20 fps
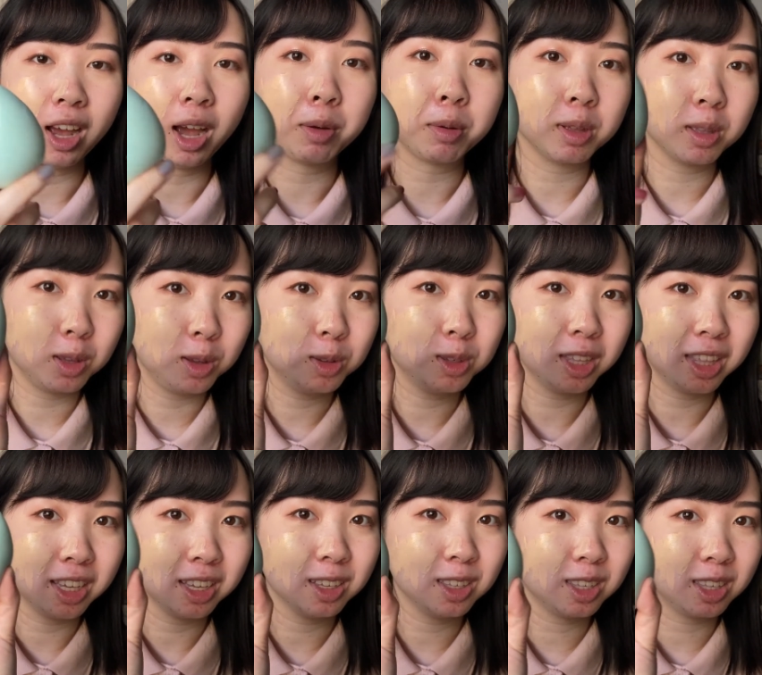I'm gonna use
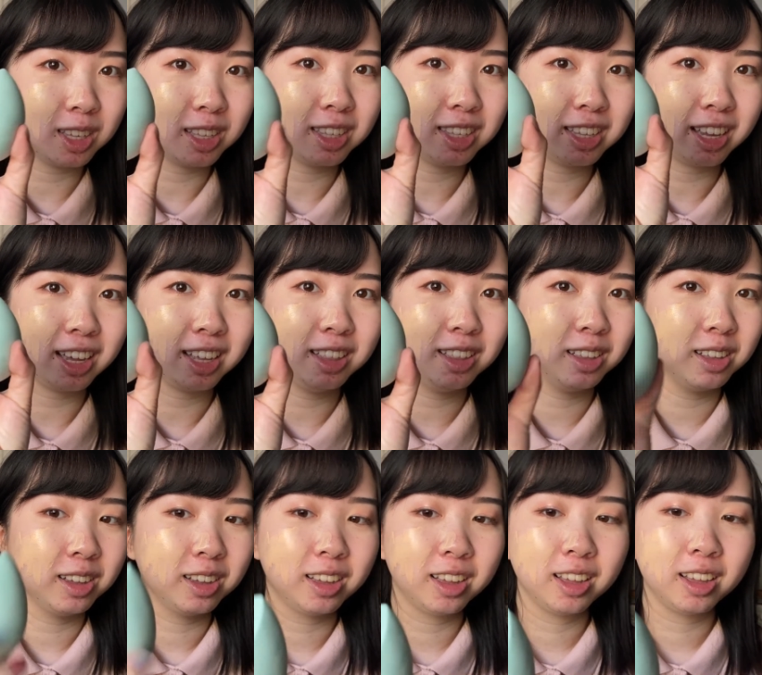this instead
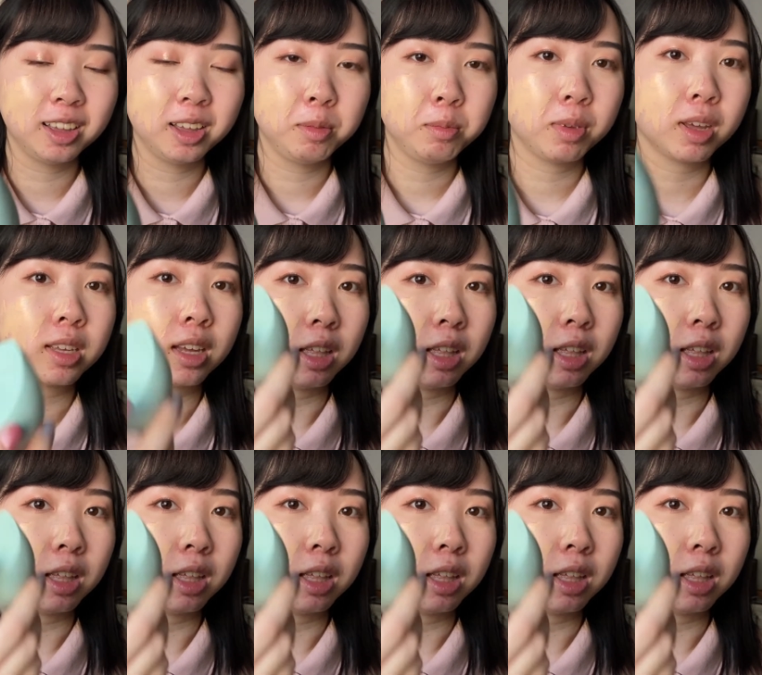because